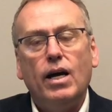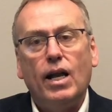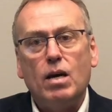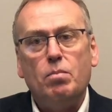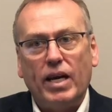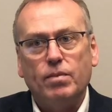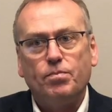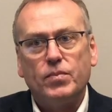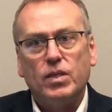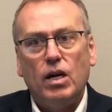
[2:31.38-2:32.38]
LAB.
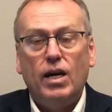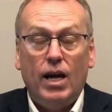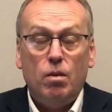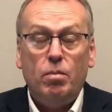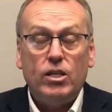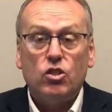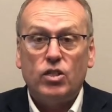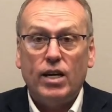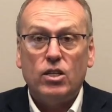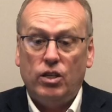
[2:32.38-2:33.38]
LAB just
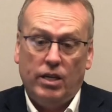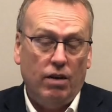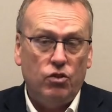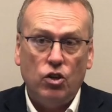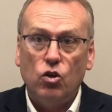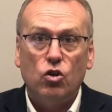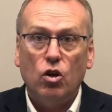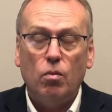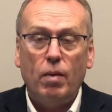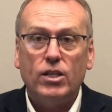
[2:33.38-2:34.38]
tells you, gives you a good
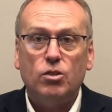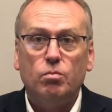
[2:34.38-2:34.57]
colour match,